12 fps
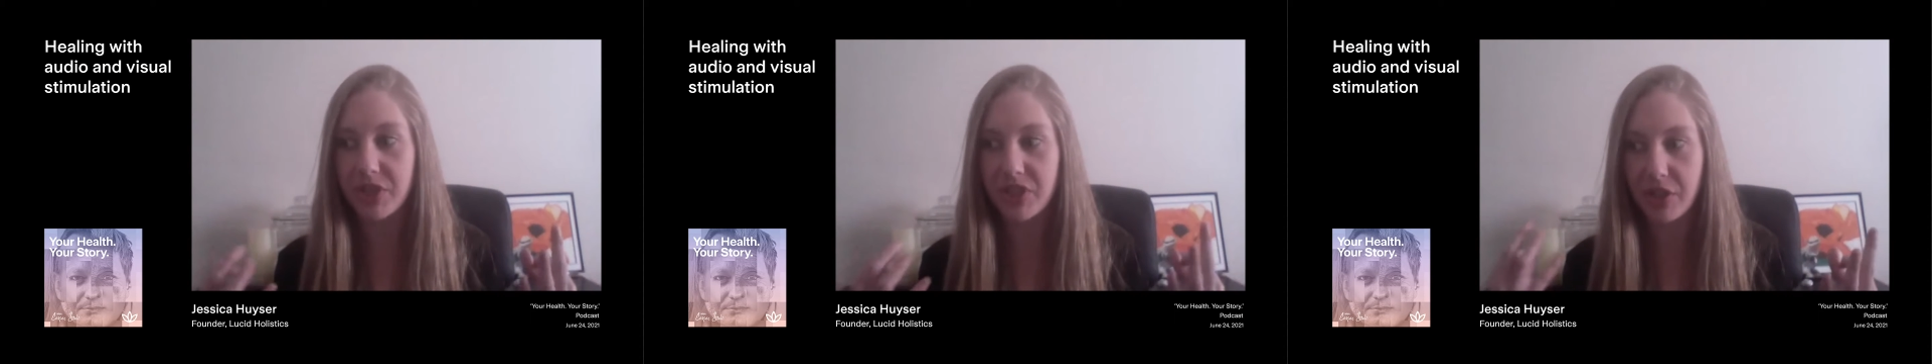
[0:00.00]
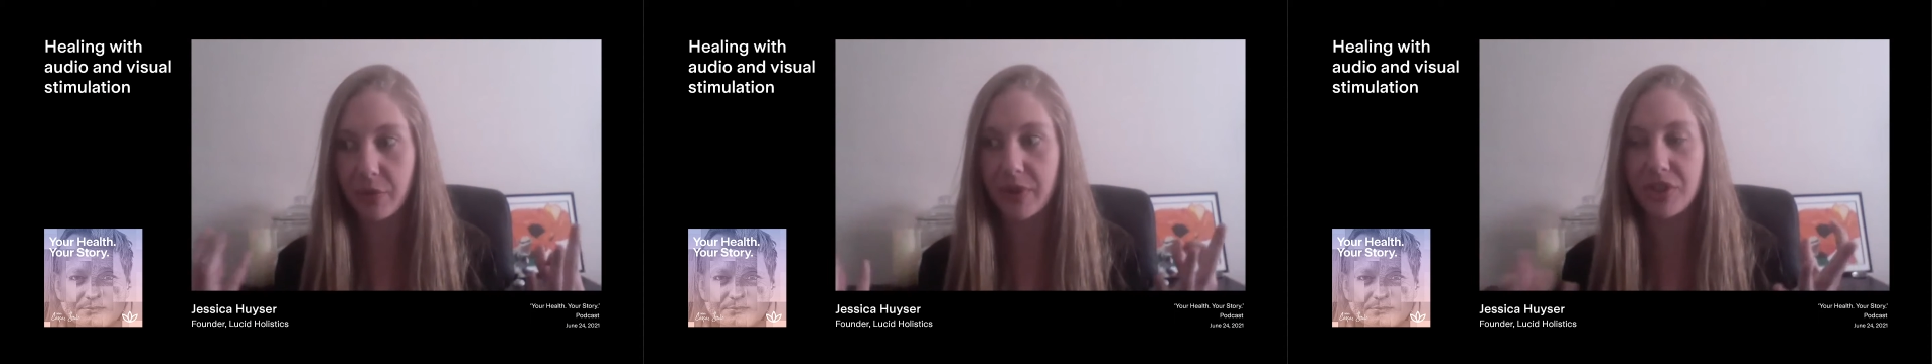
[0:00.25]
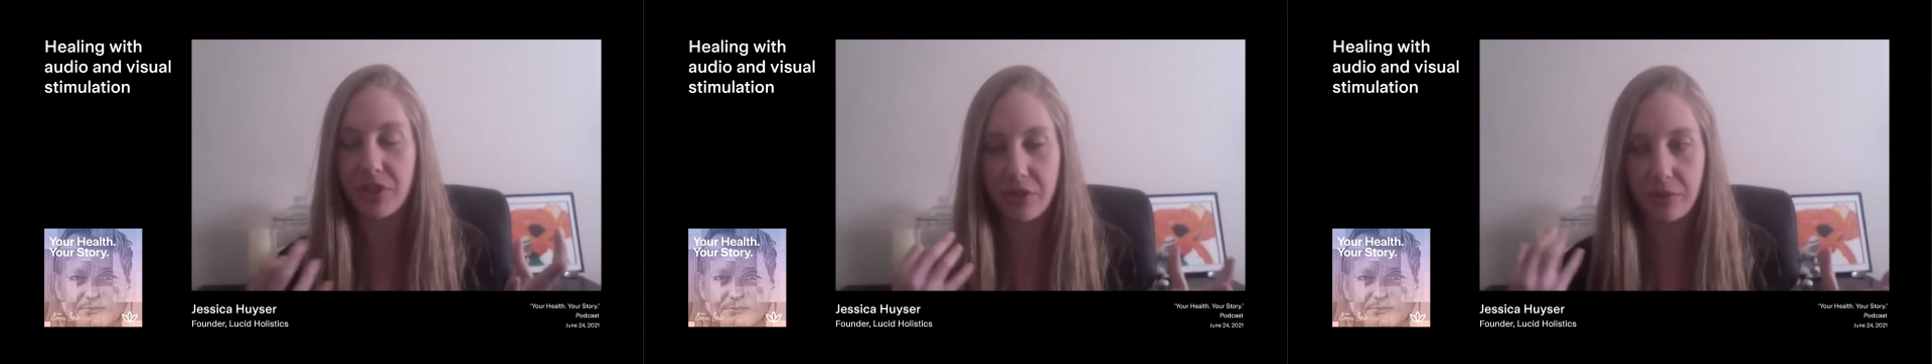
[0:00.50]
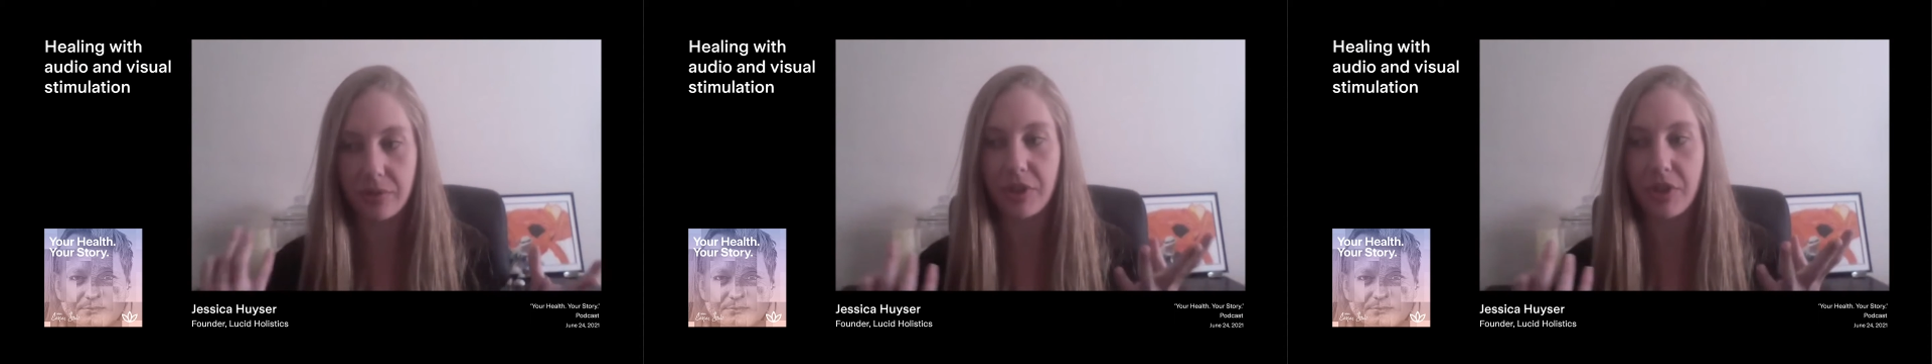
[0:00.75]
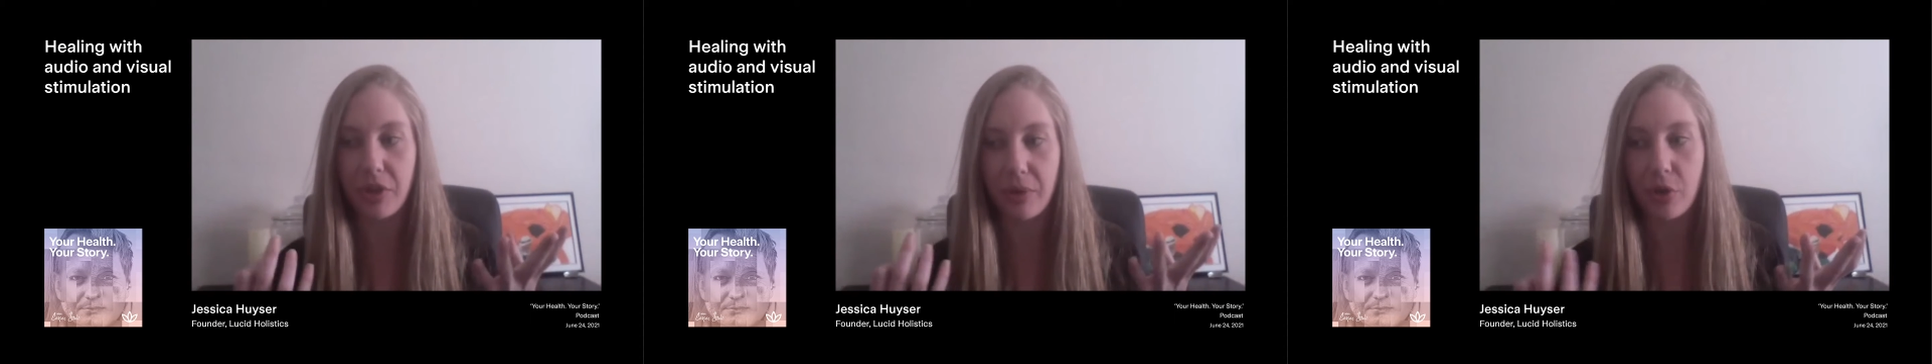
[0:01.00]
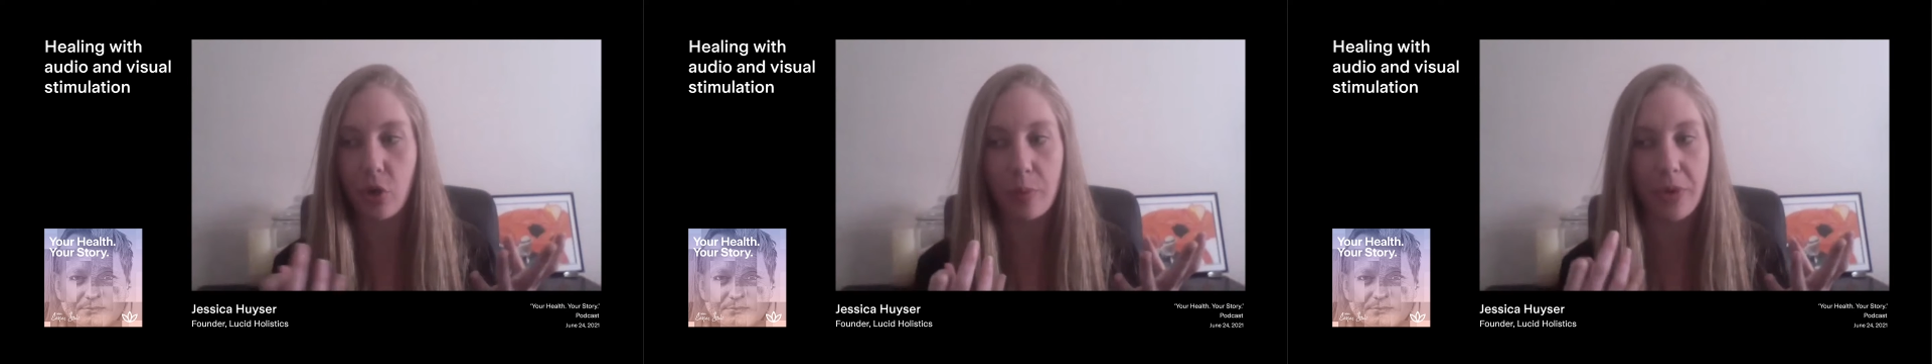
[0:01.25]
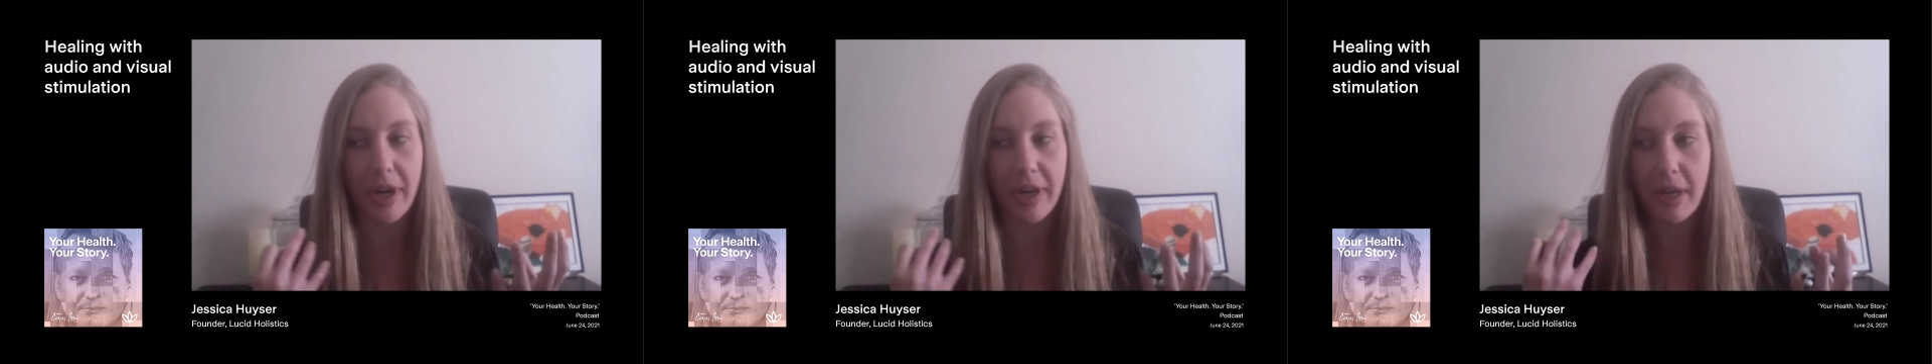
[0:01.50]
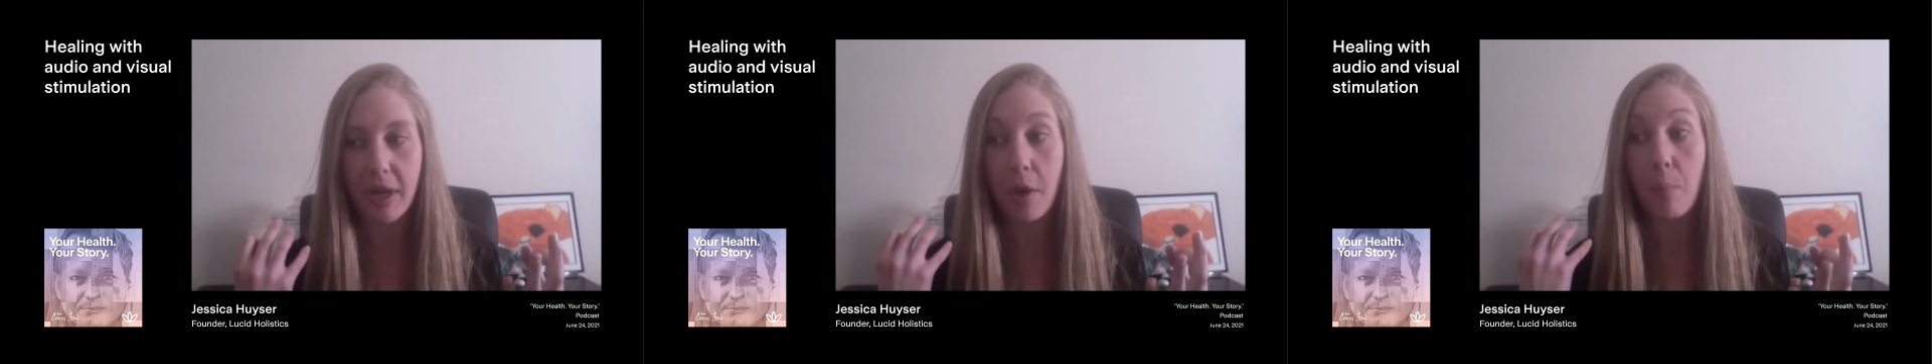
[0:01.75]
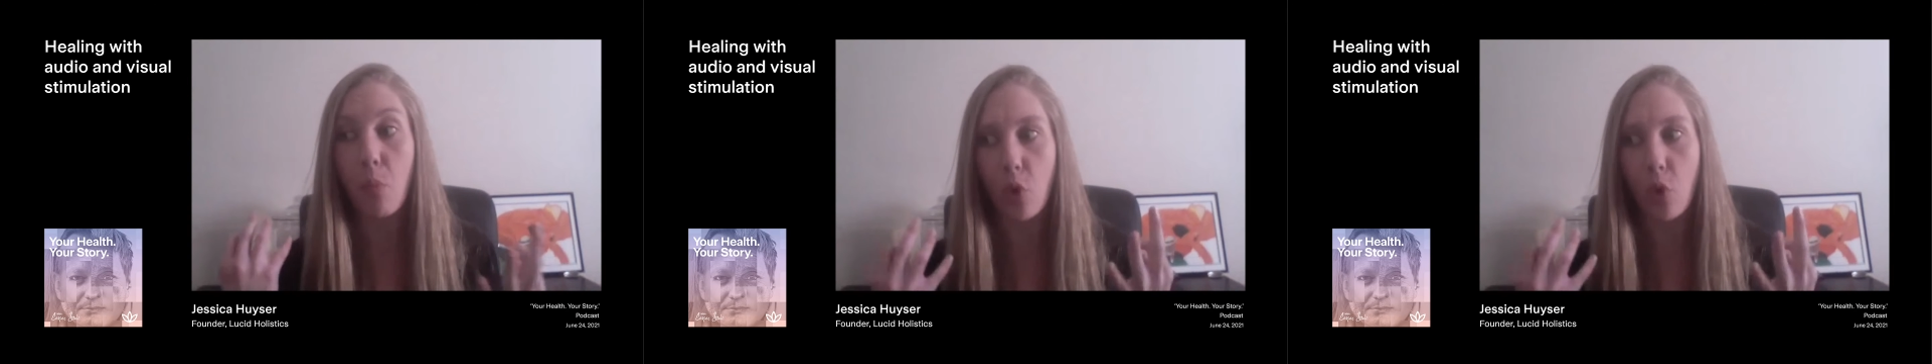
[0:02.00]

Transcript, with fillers: which is going to, you know, incorporate